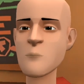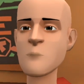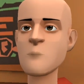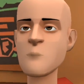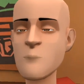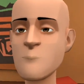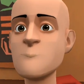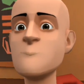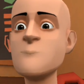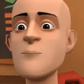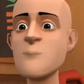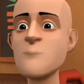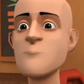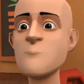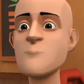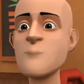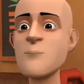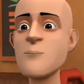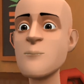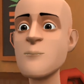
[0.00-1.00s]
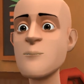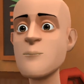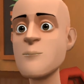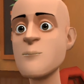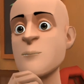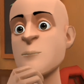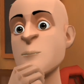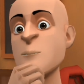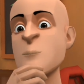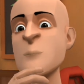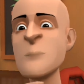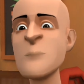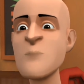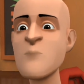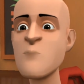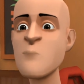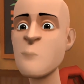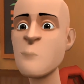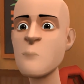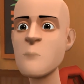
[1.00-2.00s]

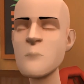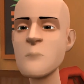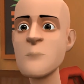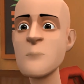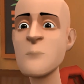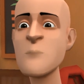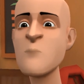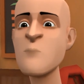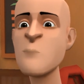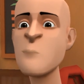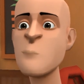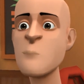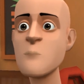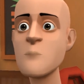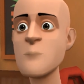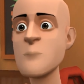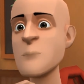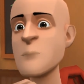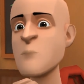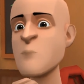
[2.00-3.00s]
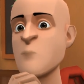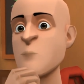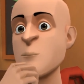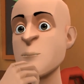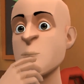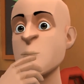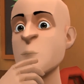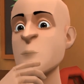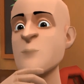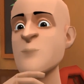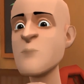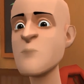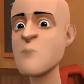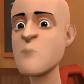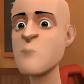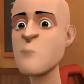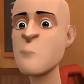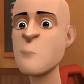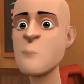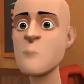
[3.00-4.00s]

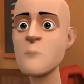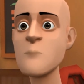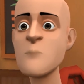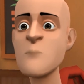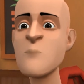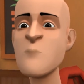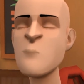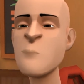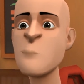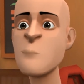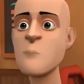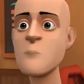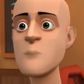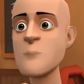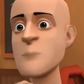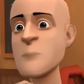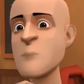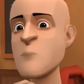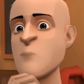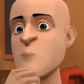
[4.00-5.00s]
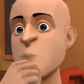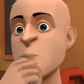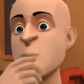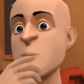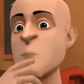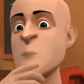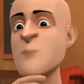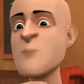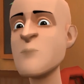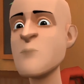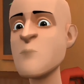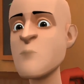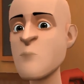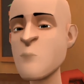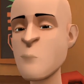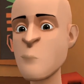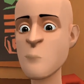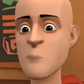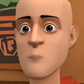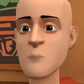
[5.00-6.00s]

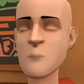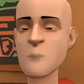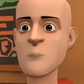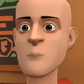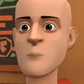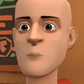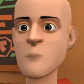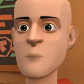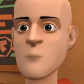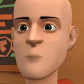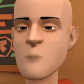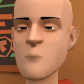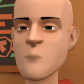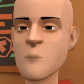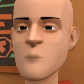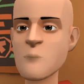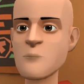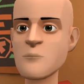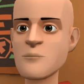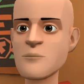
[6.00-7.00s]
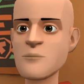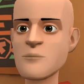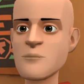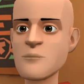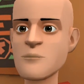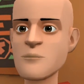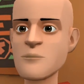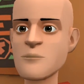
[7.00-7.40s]
No one is speaking in this clip.